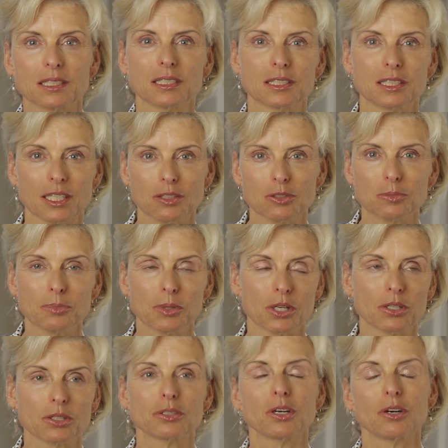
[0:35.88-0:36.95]
an integral
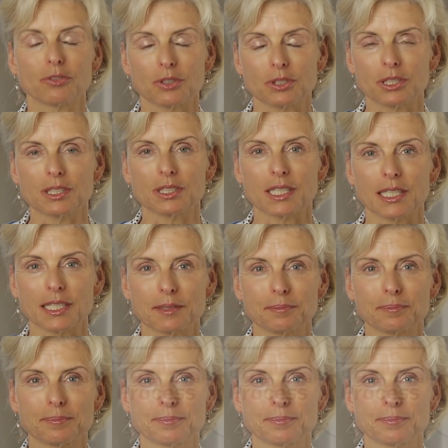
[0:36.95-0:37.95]
part of good design.